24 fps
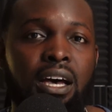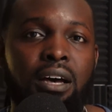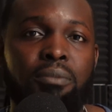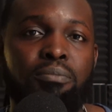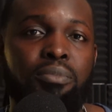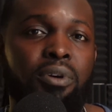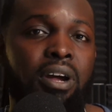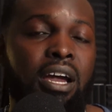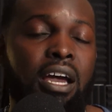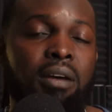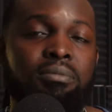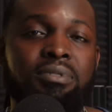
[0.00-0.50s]

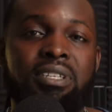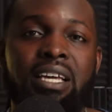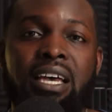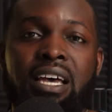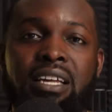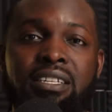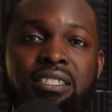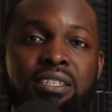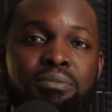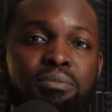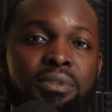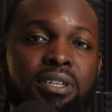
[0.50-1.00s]
perhaps add
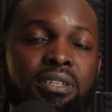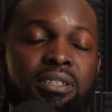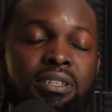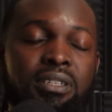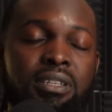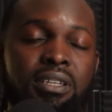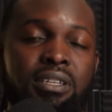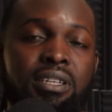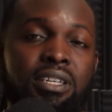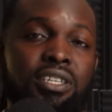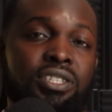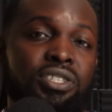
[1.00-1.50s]
some
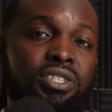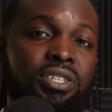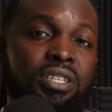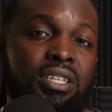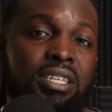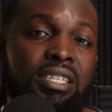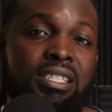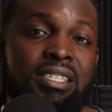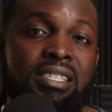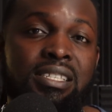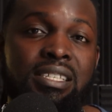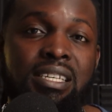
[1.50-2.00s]
additional
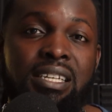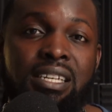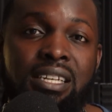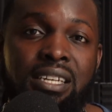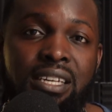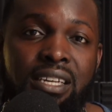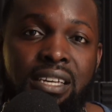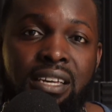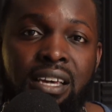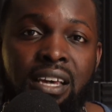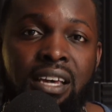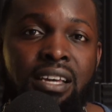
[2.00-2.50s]

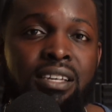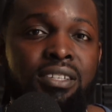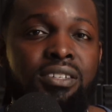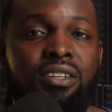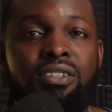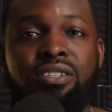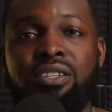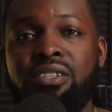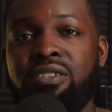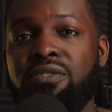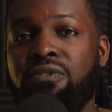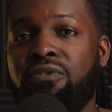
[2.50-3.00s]
acidity
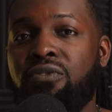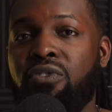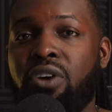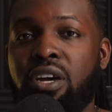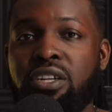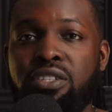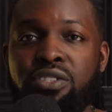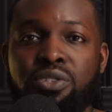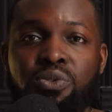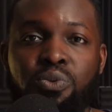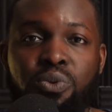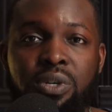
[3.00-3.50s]
such as fresh
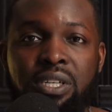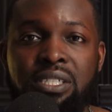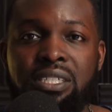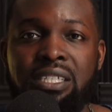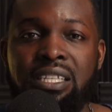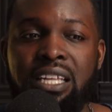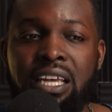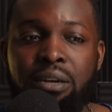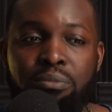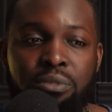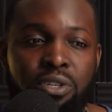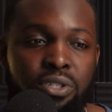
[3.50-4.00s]
squeezed
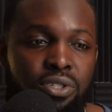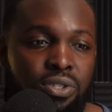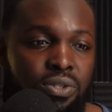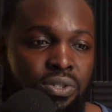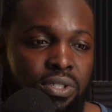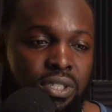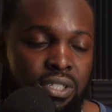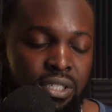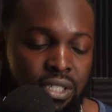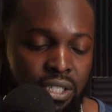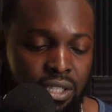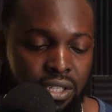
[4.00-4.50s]
lemon
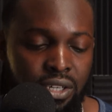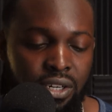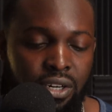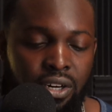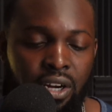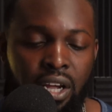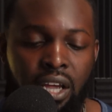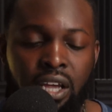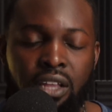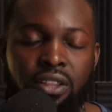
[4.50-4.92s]
juices in there.